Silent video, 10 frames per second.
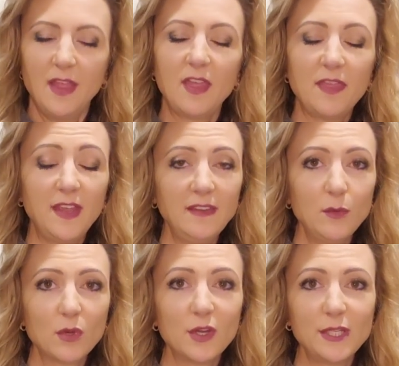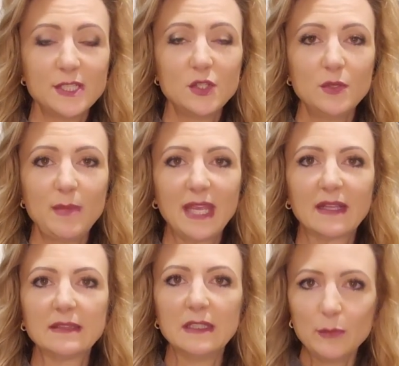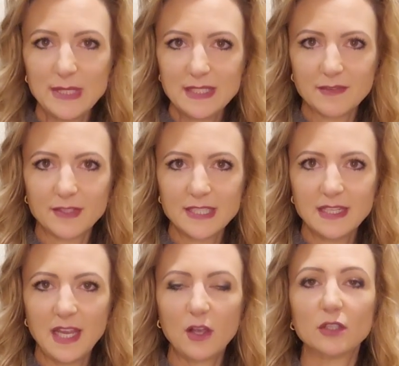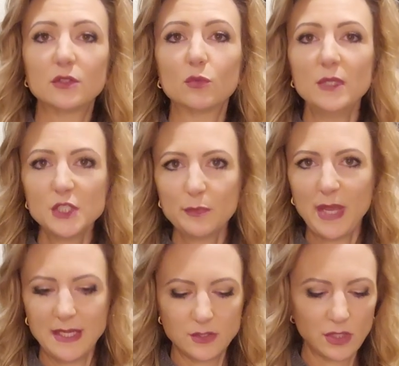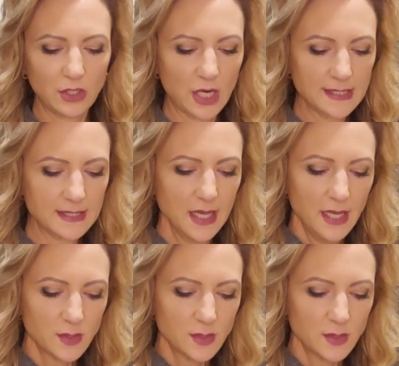The thing that we're going to do to make it a little bit different today, called a rich pastry crust,